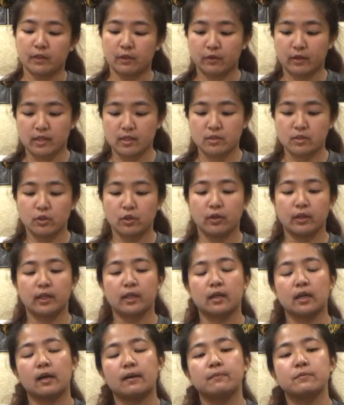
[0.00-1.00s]
Okay, so
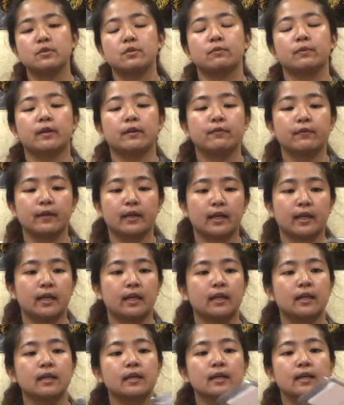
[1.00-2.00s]
it comes with
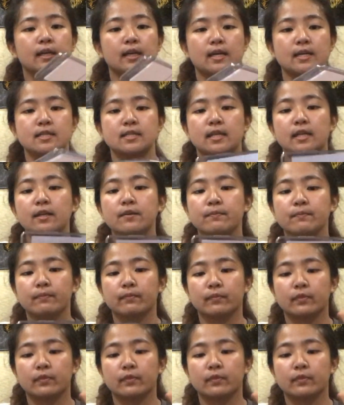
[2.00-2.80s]
a casing.